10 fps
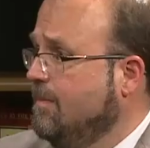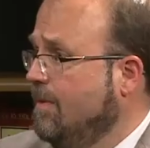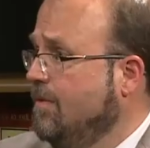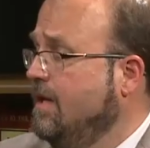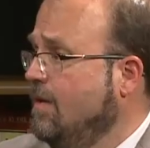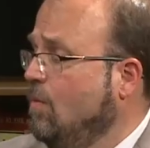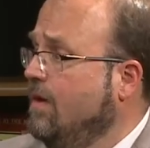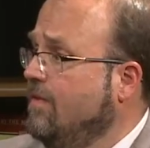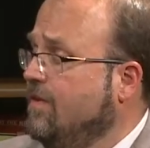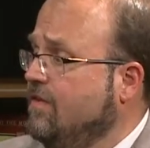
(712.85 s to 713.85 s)
Kipona. And
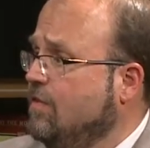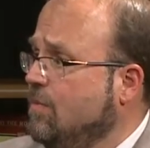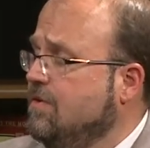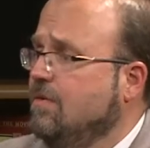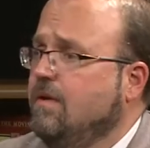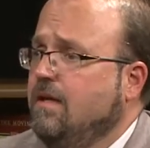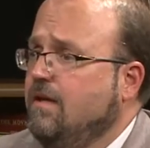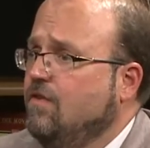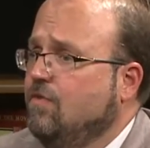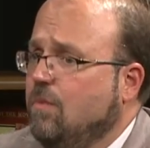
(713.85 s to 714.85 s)
one of the things that we're doing
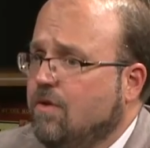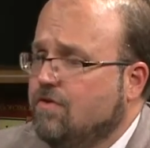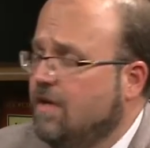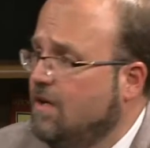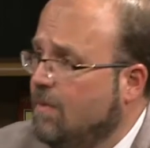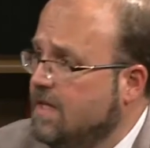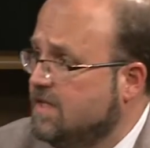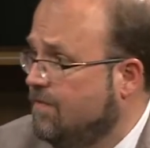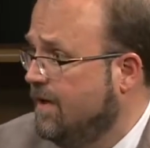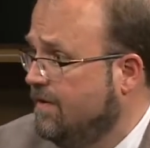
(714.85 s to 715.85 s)
is we are trying to
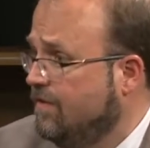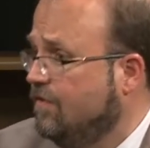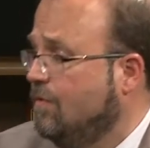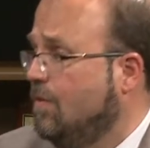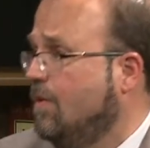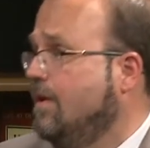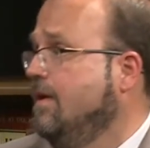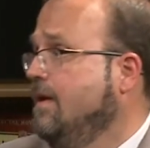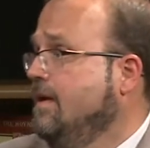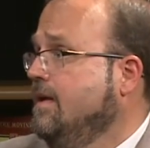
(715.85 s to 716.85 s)
raise funds for
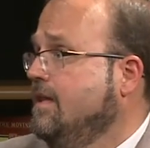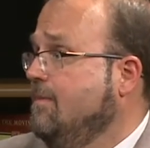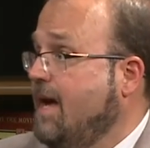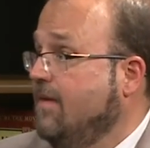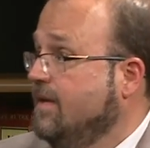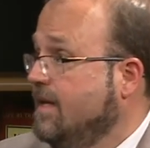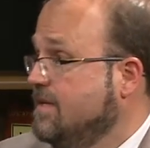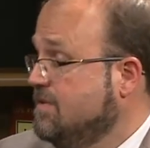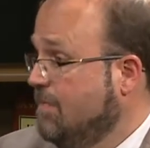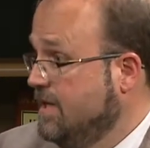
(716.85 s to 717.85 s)
the battle
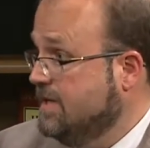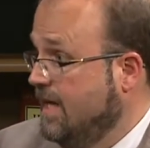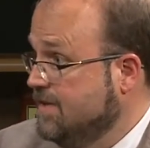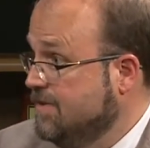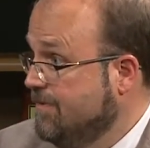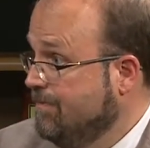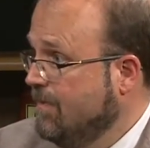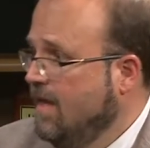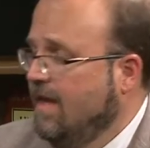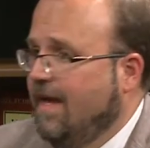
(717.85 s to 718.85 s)
against breast cancer.
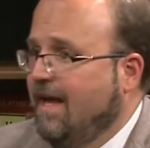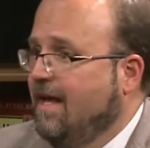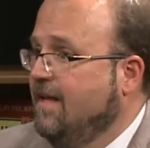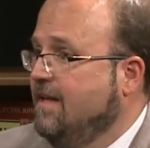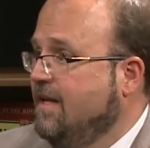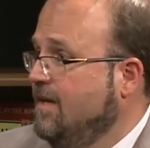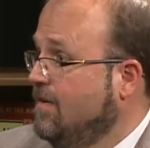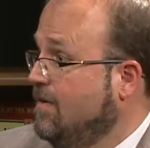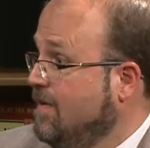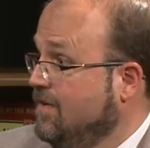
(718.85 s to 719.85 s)
And
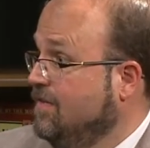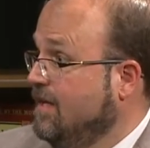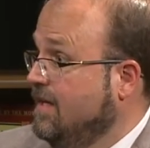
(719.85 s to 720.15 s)
here is